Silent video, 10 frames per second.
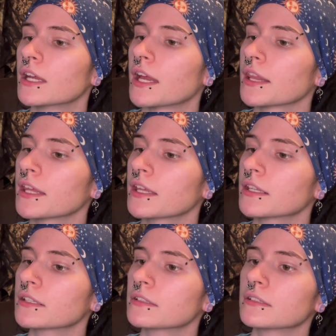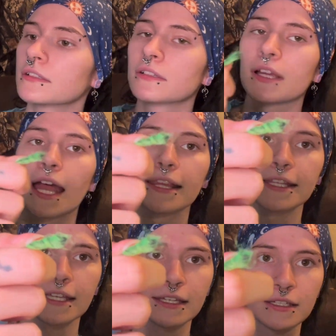And then at
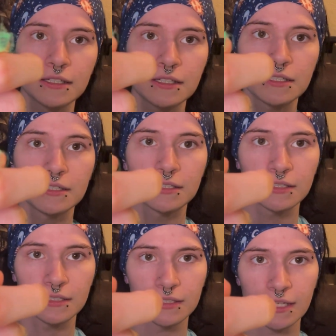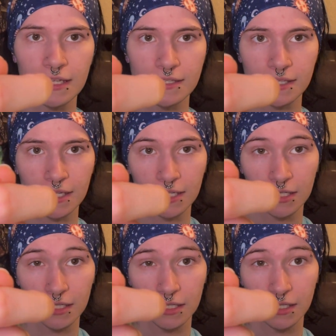the end, it's like
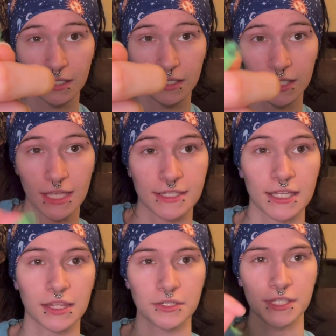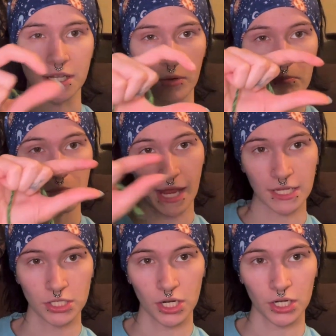there's like a
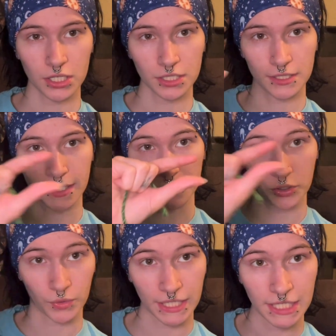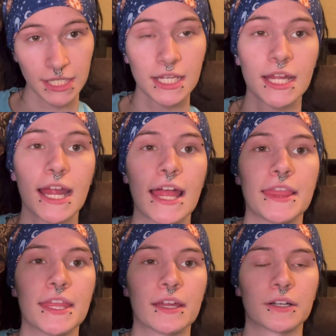main yarn, like green,
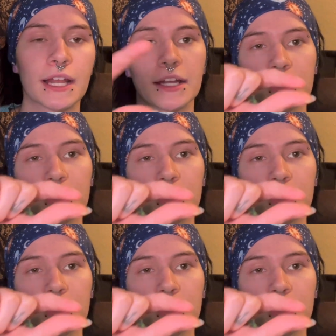and or not